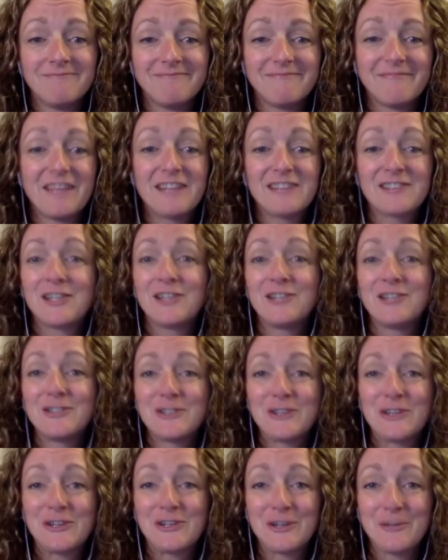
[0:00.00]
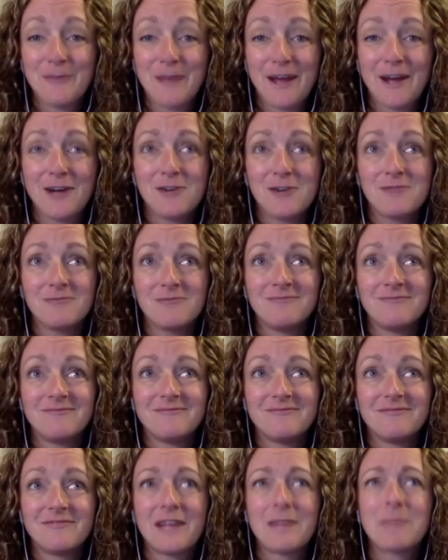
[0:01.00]
Less concern about
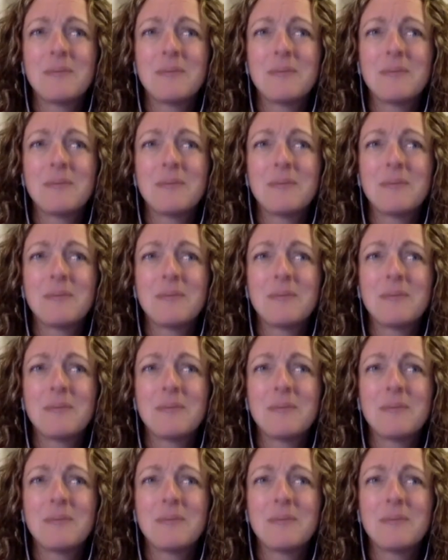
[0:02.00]
like